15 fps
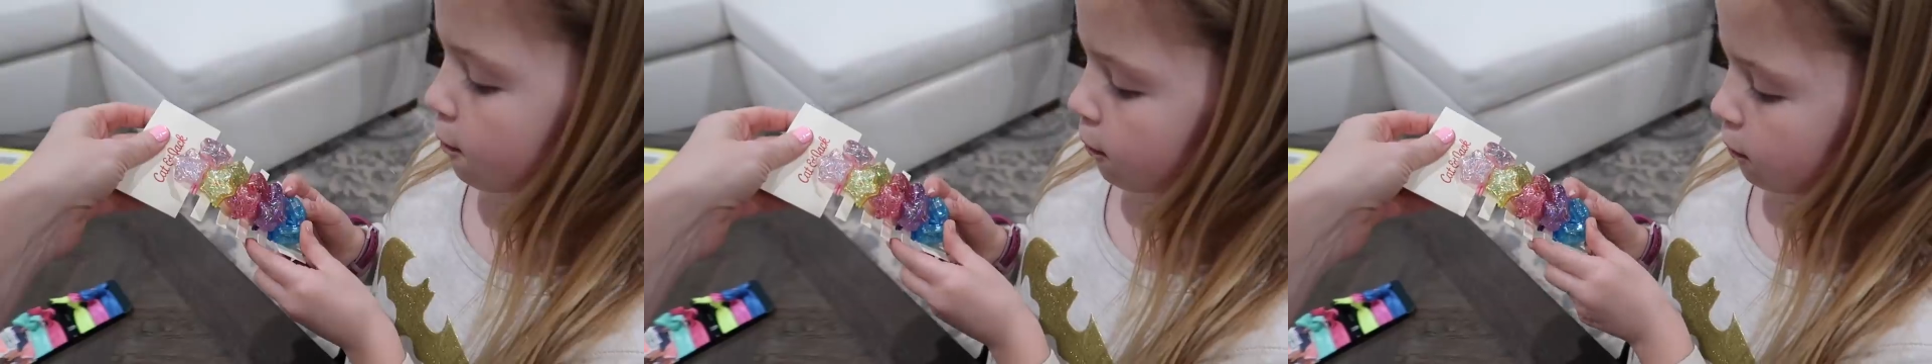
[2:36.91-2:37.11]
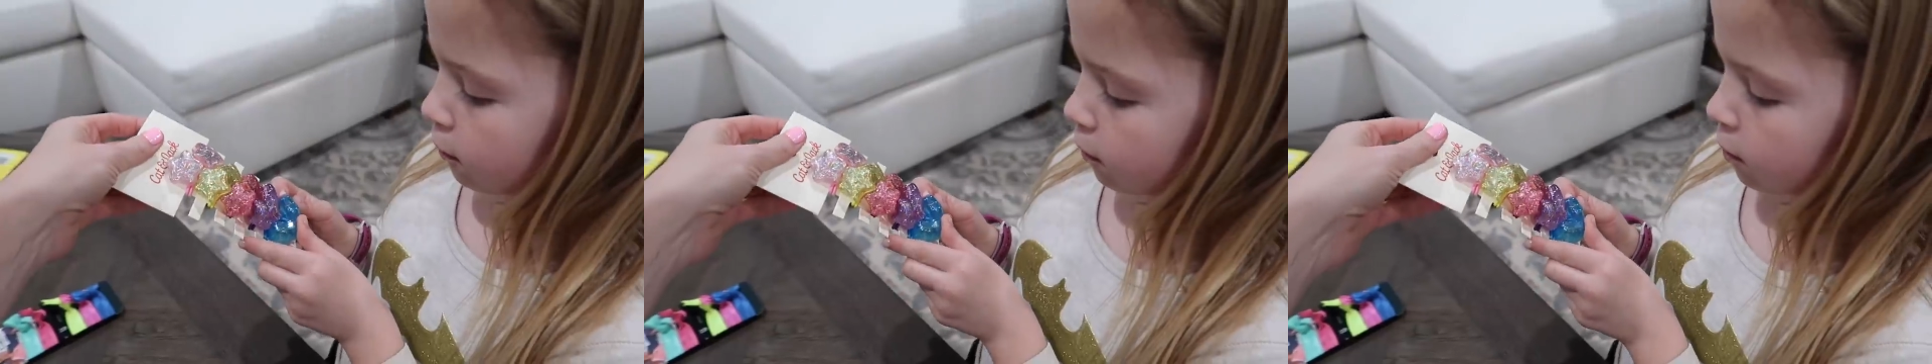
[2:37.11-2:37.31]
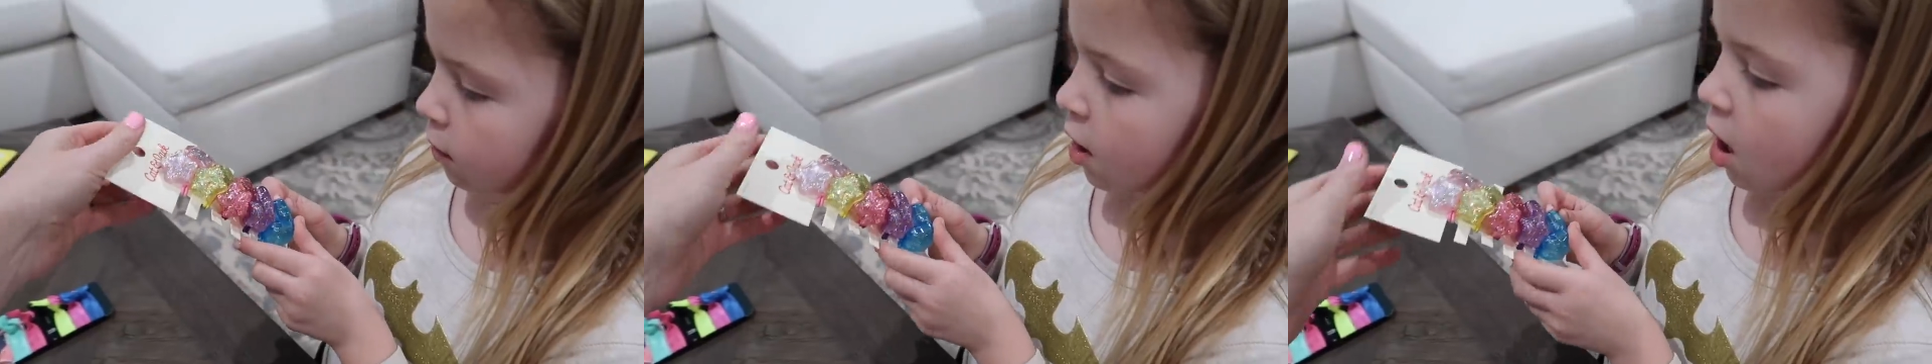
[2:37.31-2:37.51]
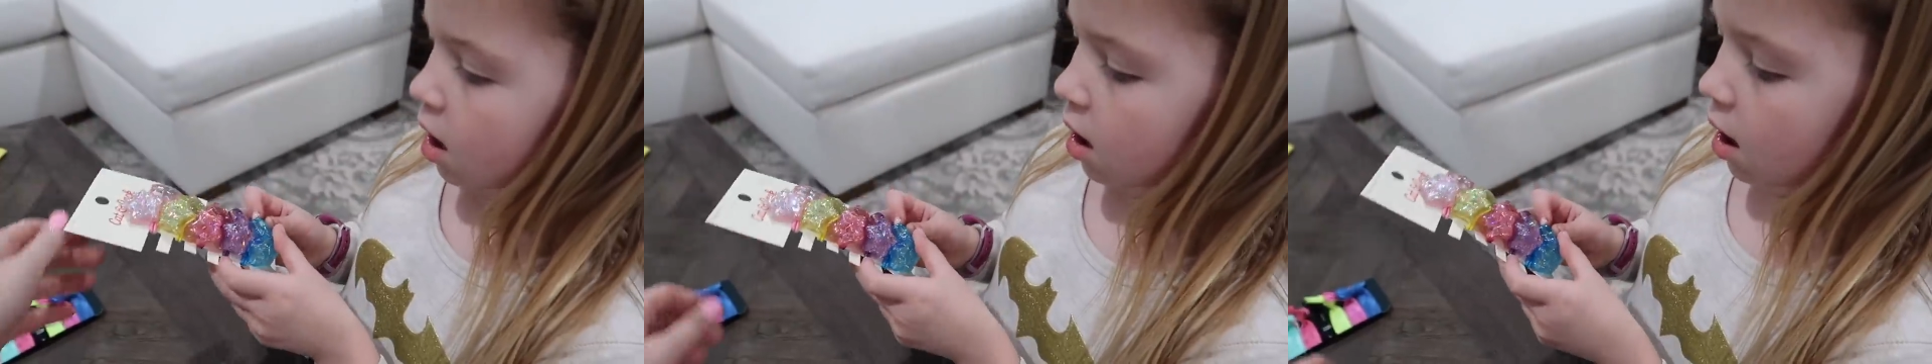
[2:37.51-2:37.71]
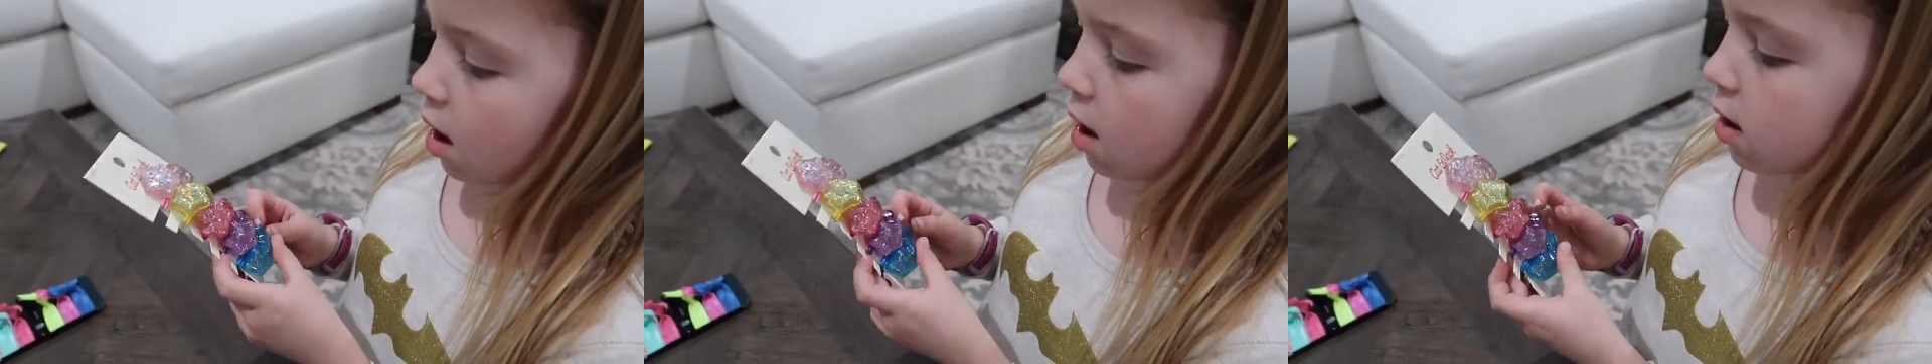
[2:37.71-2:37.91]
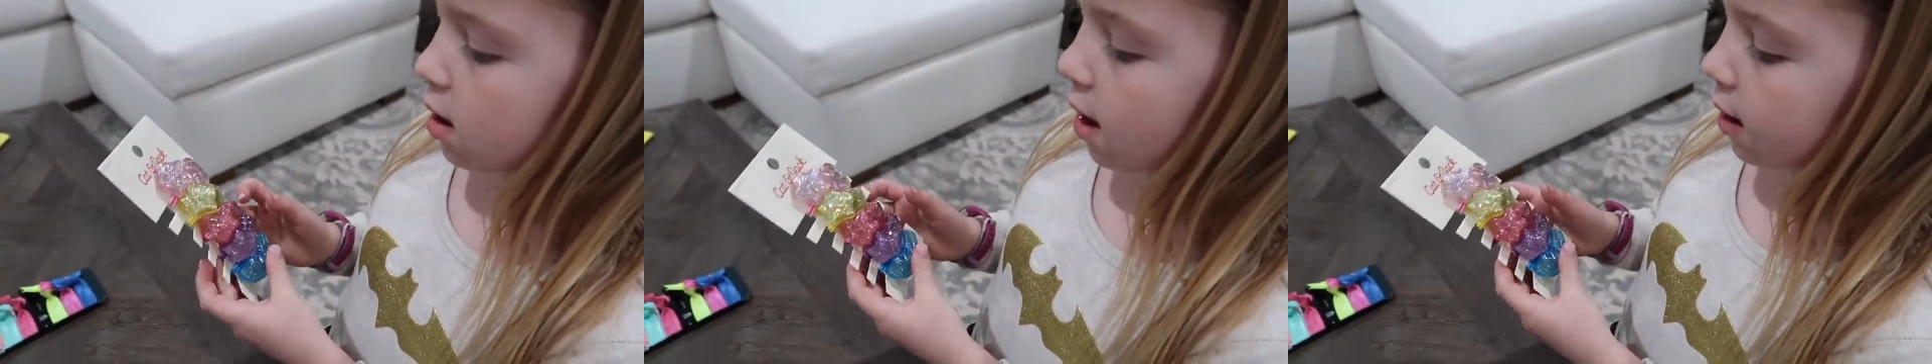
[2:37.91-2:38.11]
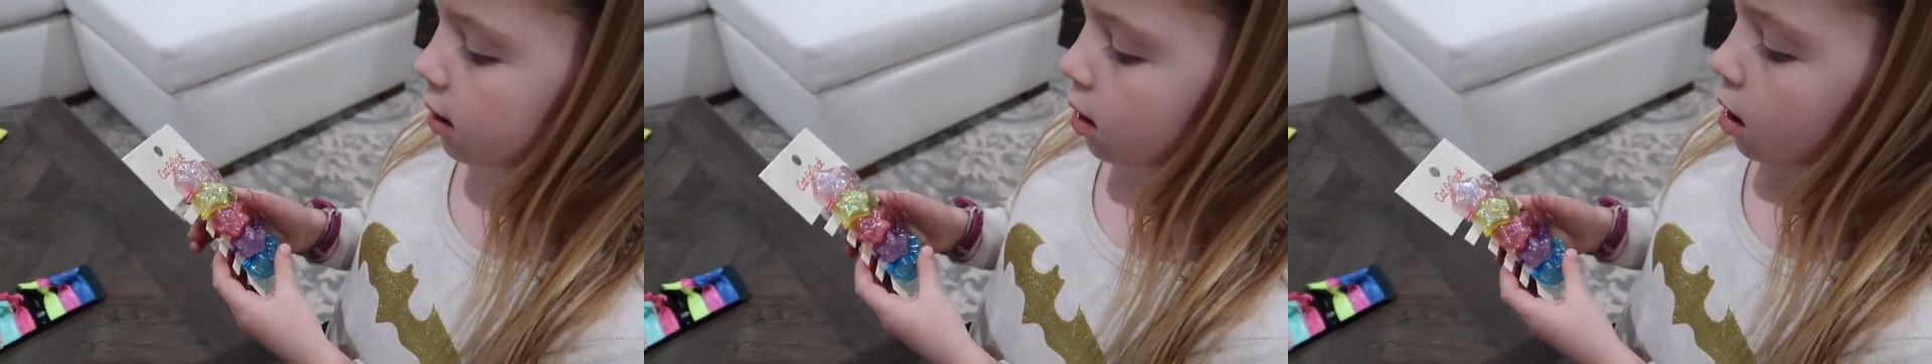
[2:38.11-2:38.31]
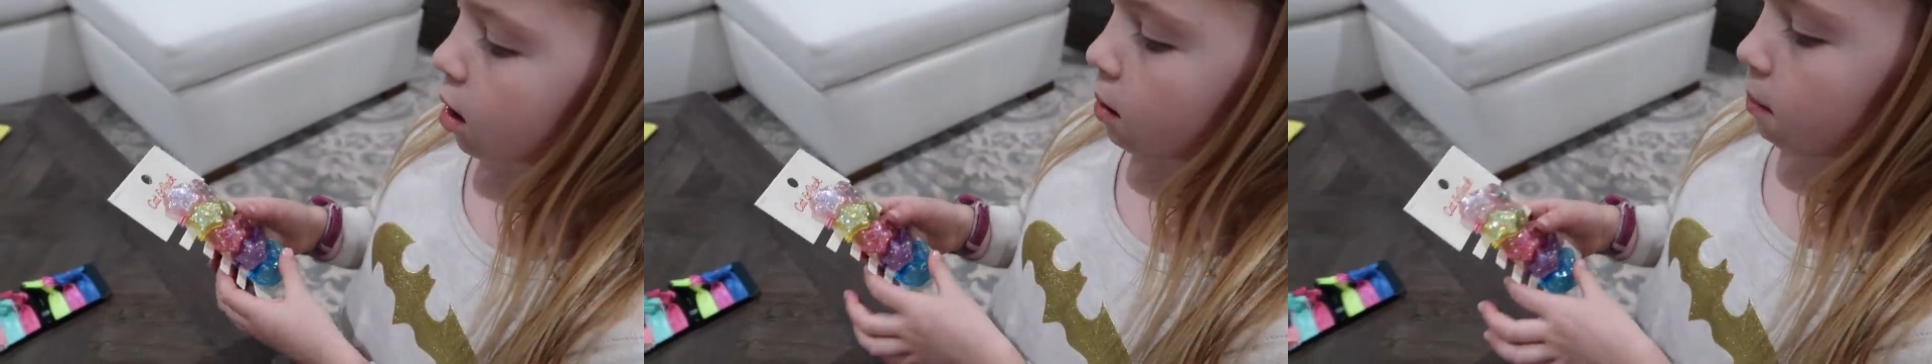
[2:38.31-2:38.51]
glammed up.
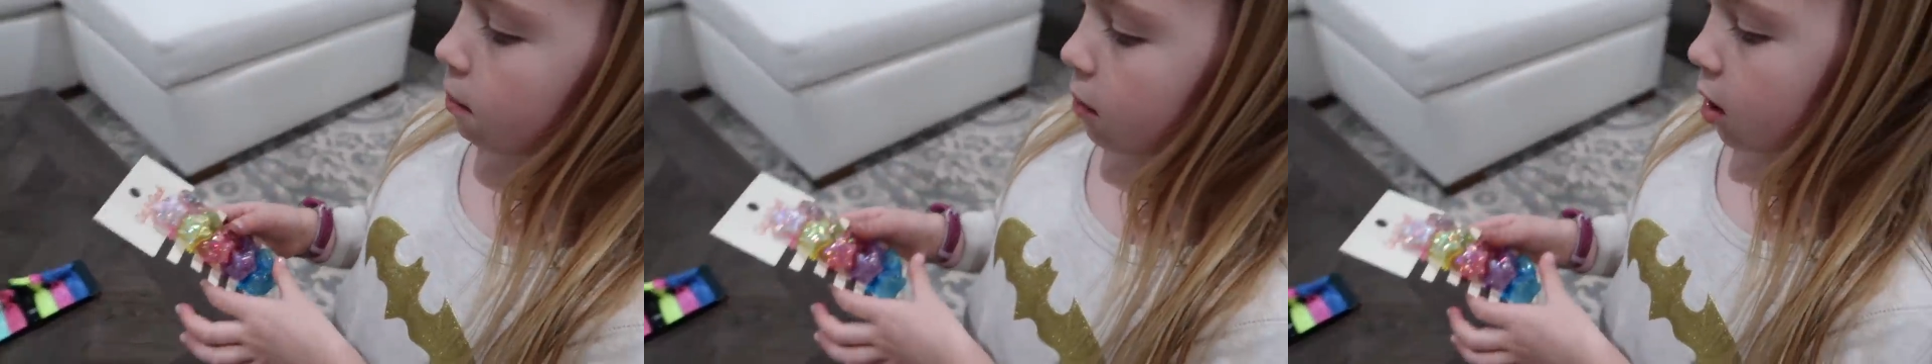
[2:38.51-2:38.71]
I don't think